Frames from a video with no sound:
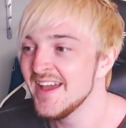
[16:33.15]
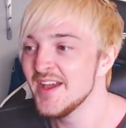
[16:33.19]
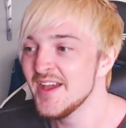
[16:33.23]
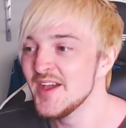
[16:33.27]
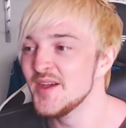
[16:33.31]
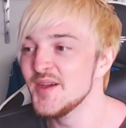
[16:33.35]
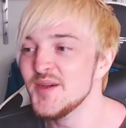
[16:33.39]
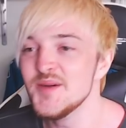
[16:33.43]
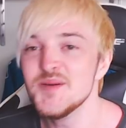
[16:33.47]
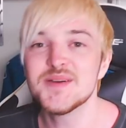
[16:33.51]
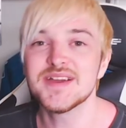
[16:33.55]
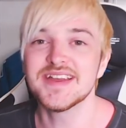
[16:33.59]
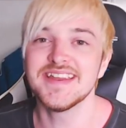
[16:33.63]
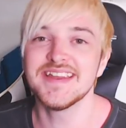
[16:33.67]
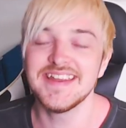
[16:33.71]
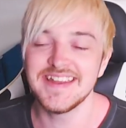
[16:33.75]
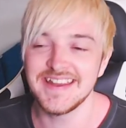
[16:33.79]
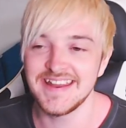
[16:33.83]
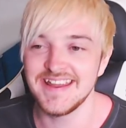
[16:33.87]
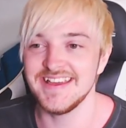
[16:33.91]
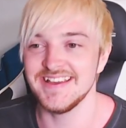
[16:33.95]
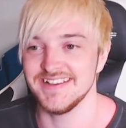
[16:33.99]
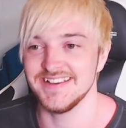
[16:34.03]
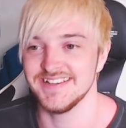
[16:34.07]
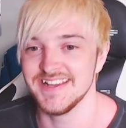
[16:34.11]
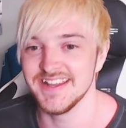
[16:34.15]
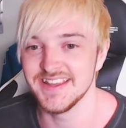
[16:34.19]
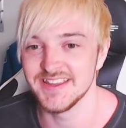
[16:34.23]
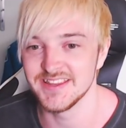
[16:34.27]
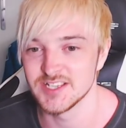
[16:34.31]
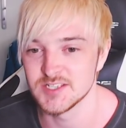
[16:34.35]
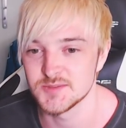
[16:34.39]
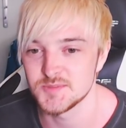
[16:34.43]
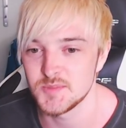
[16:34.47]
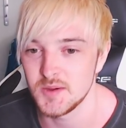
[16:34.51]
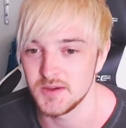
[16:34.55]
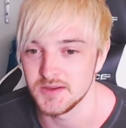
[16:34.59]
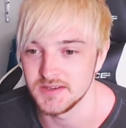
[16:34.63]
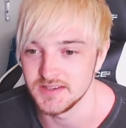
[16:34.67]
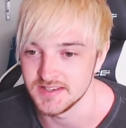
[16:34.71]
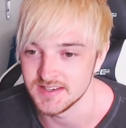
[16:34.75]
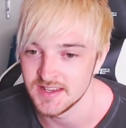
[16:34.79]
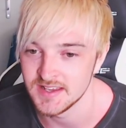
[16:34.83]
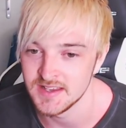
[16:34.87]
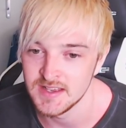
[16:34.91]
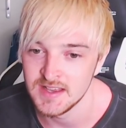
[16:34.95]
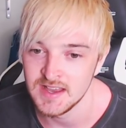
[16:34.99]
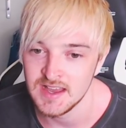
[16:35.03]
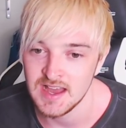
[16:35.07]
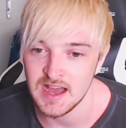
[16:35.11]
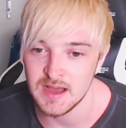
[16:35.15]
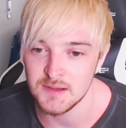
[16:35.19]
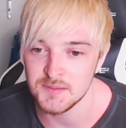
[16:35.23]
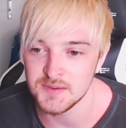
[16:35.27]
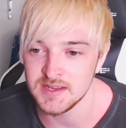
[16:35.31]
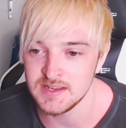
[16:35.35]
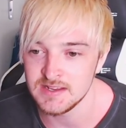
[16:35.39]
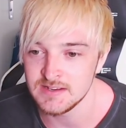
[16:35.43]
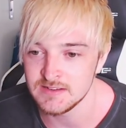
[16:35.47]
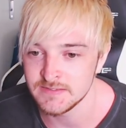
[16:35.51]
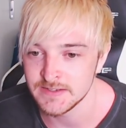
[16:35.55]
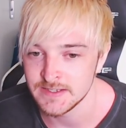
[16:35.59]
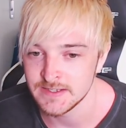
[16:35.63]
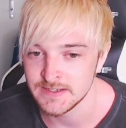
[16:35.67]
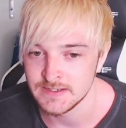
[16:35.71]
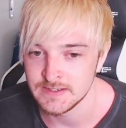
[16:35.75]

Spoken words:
Who can it hit at this point? I mean,